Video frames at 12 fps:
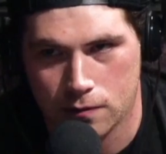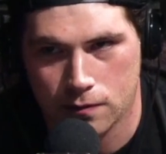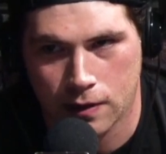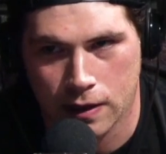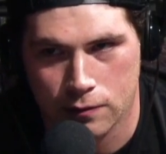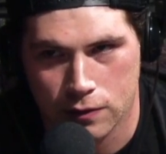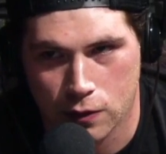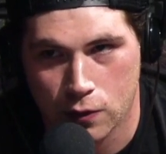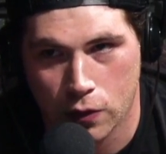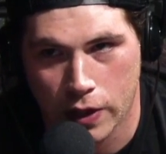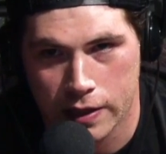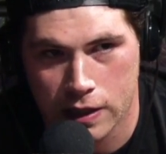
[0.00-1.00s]
like was a
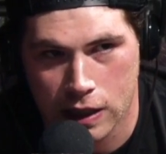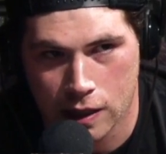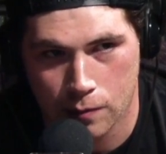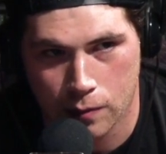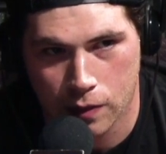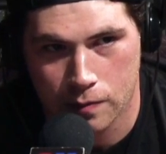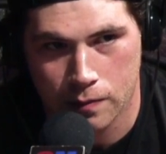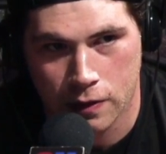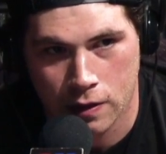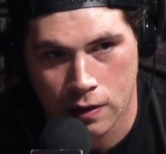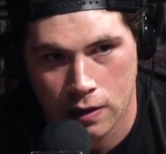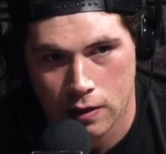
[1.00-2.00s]
cool idea. I'm bummed.
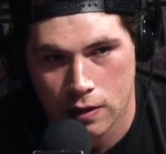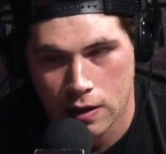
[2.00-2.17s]
And it's kind